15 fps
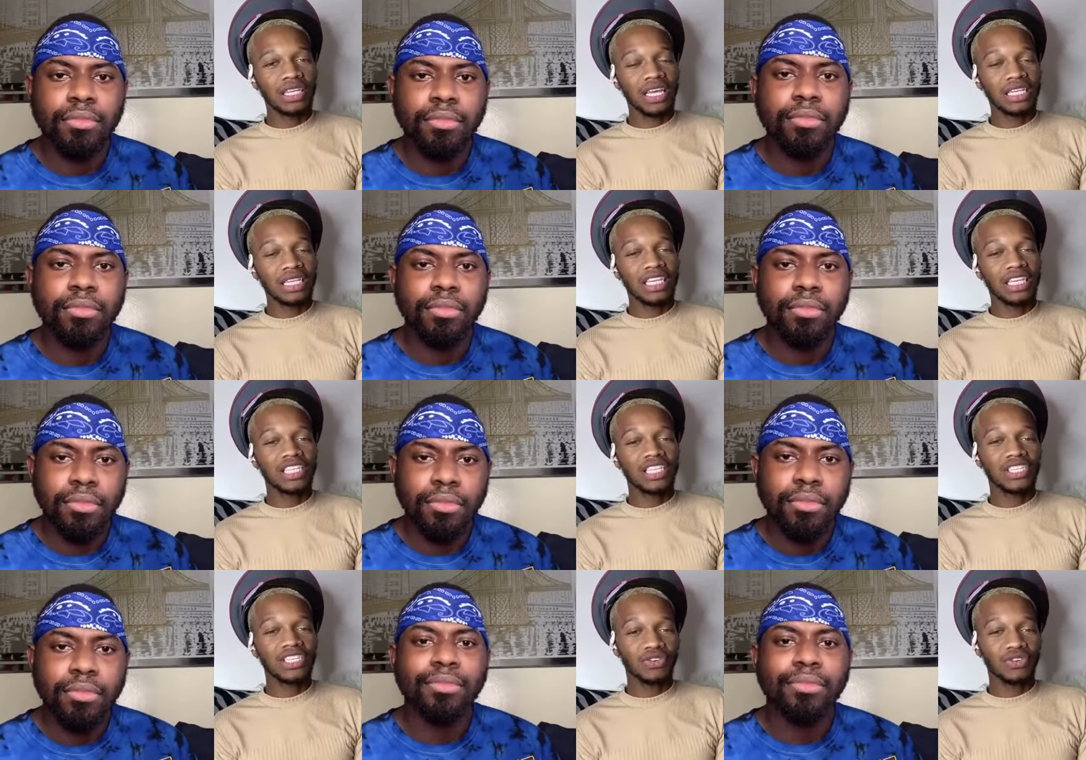Speaker 1: Like the
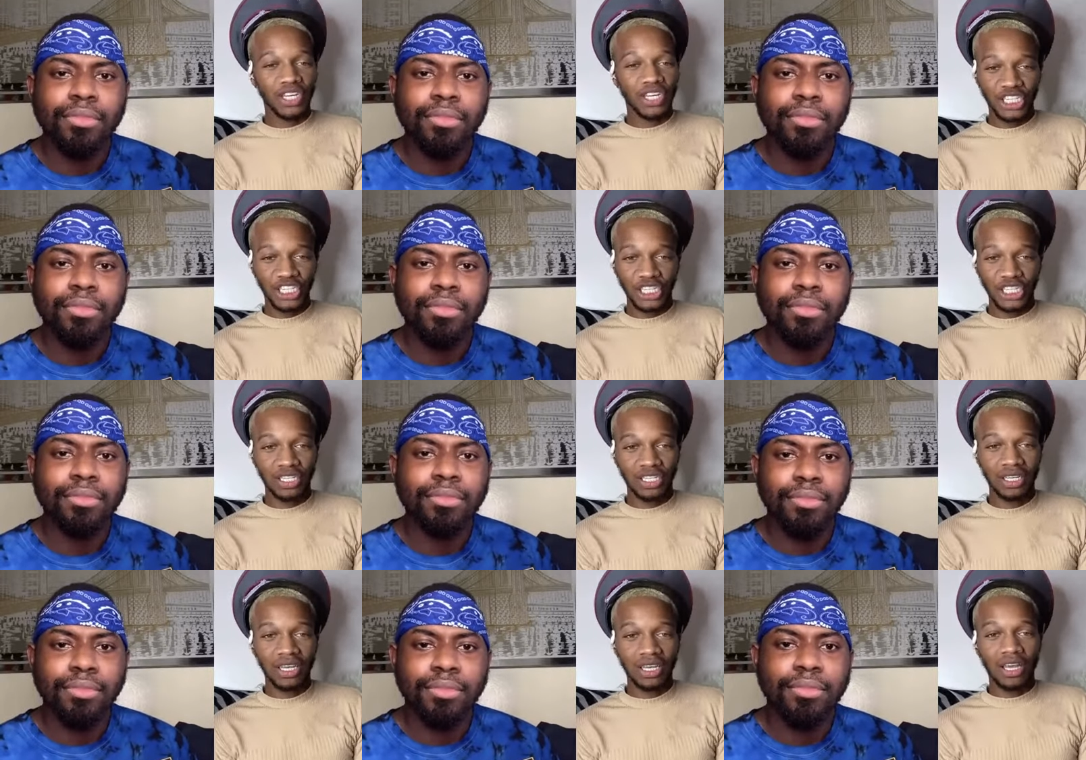
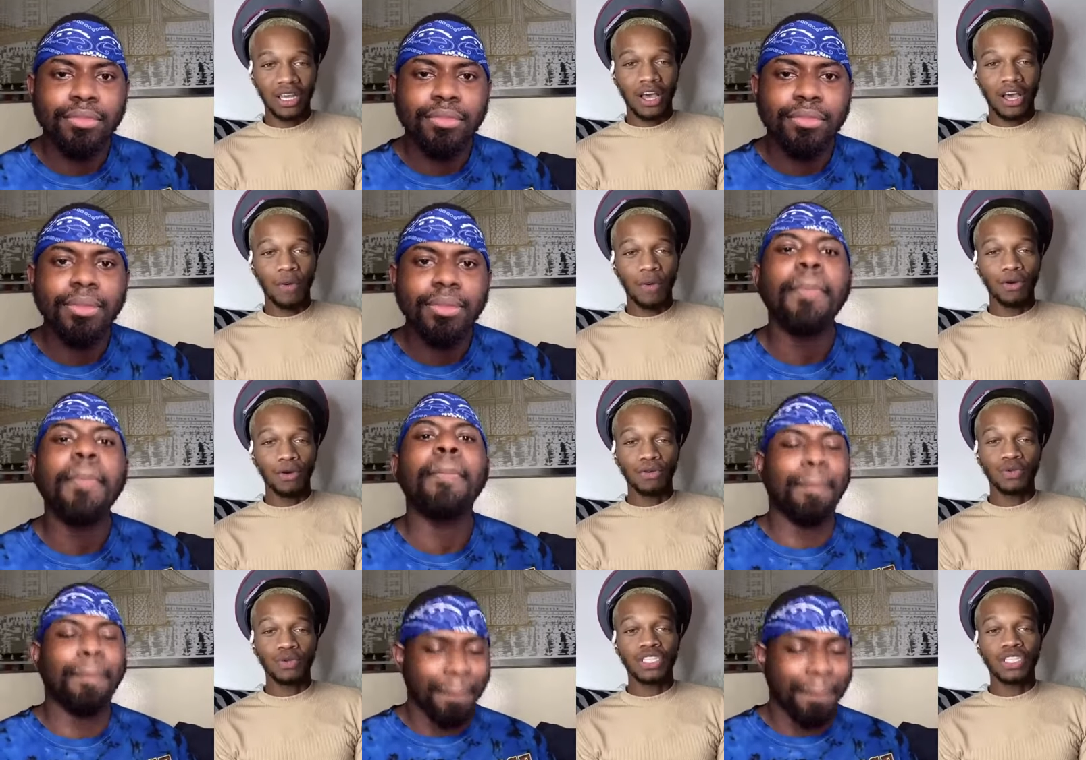consideration,
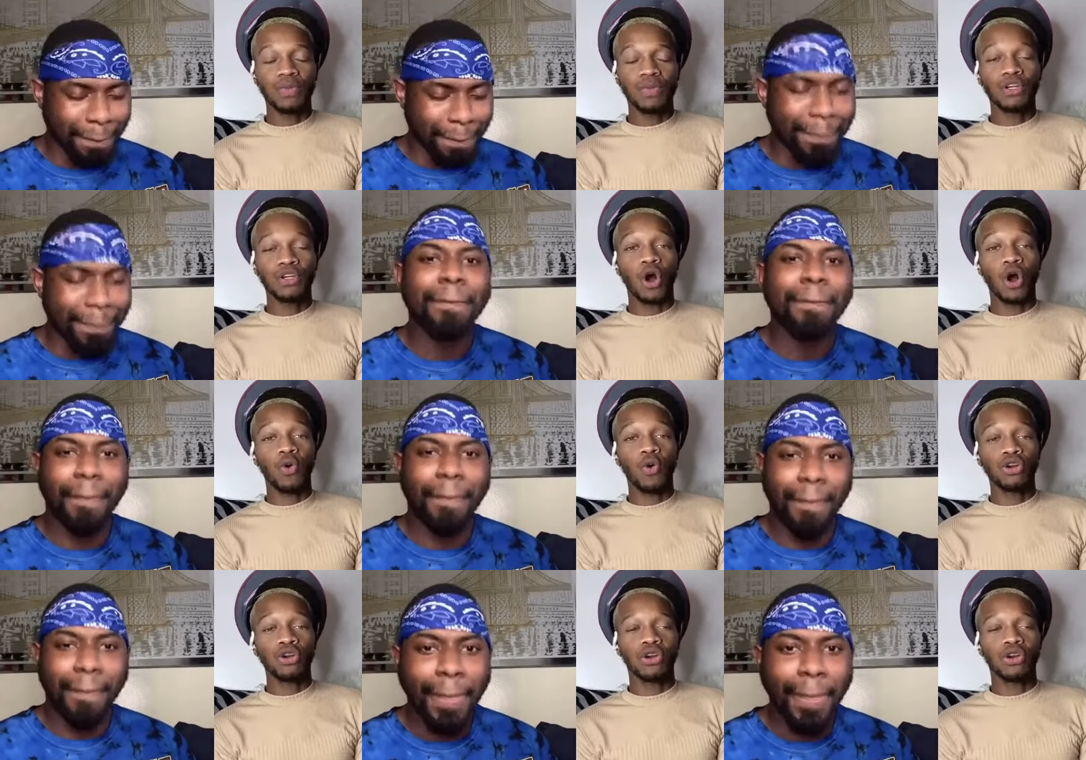opposed mm-hmm. to someone
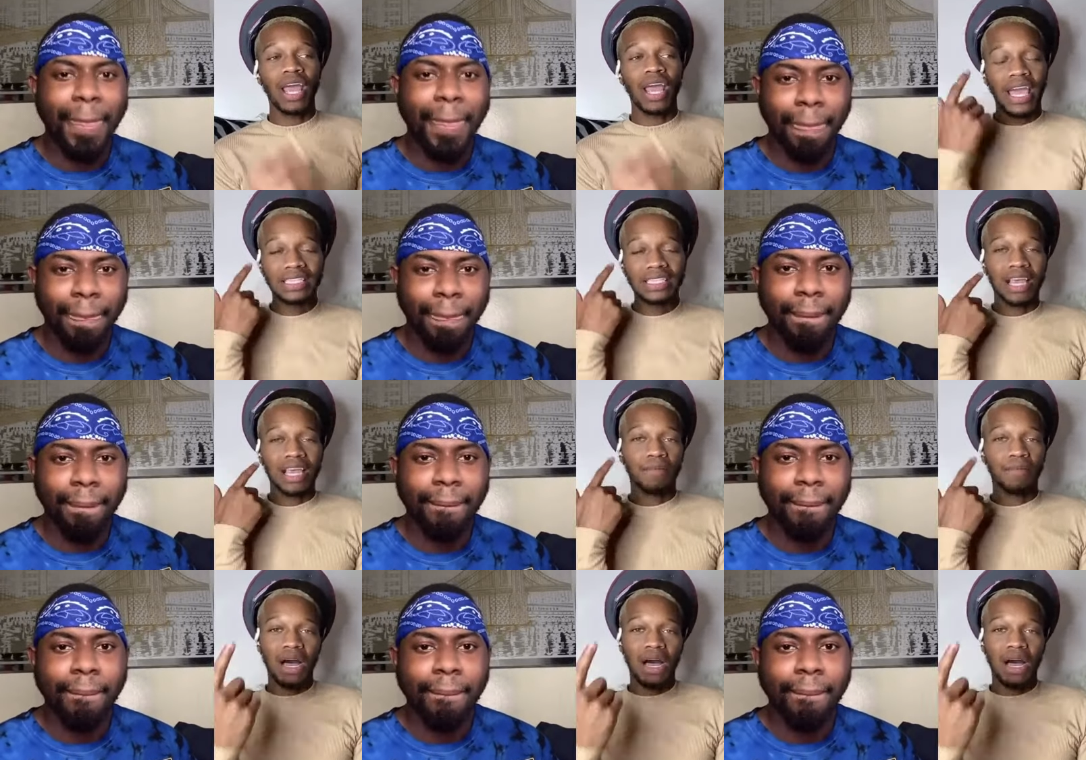older has that